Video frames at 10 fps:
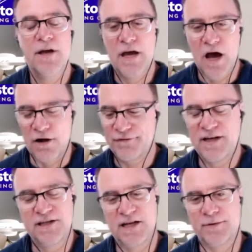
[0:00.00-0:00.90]
I'll
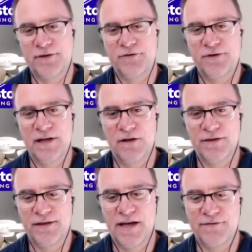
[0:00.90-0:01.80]
finish up at three o'clock
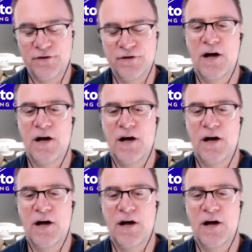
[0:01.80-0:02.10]
in the afternoon.